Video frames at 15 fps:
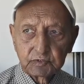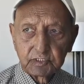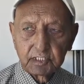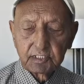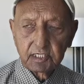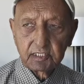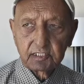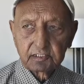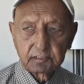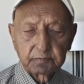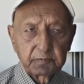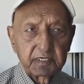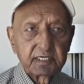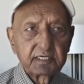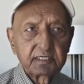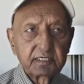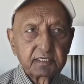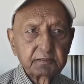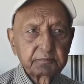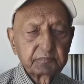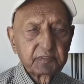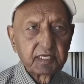and I explained
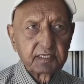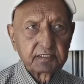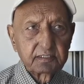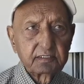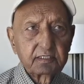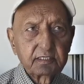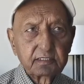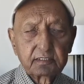him that